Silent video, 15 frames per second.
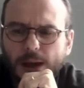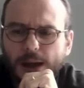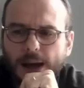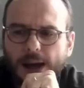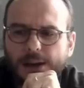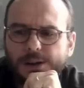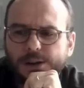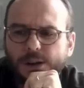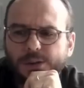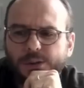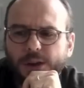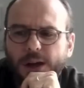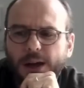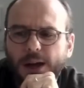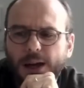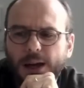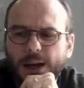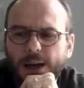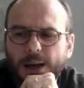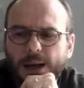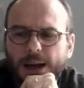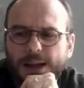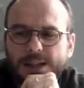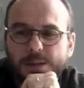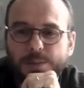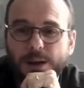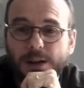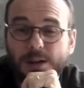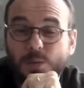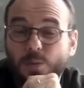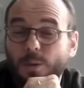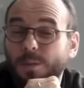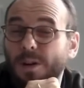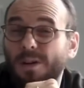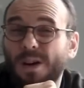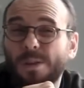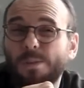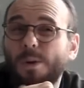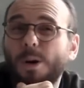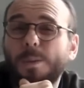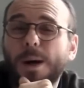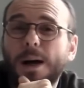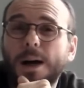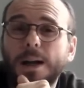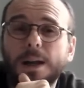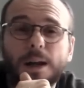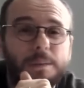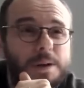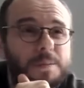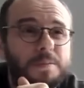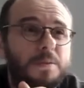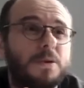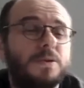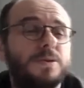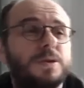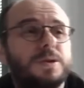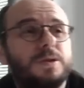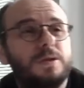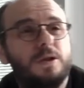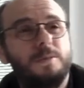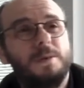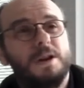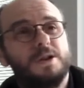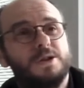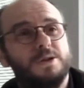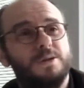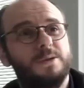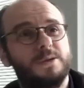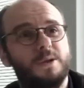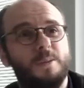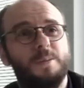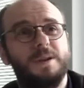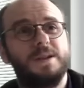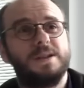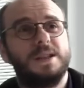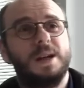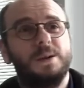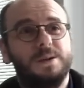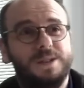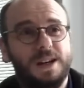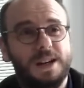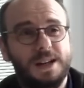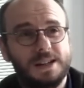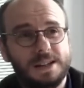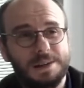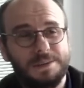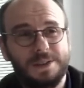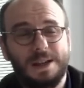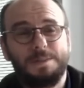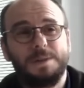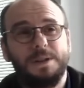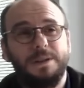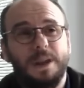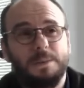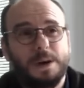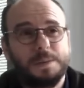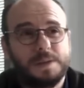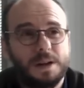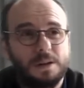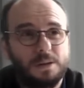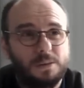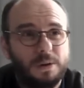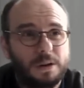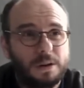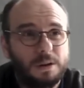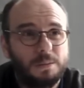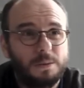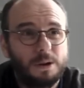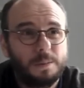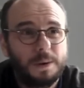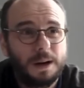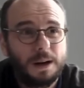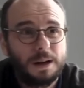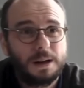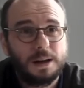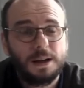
Another aspect is probably around mobile. Most commercial companies nowadays have adapted their website to work on mobile.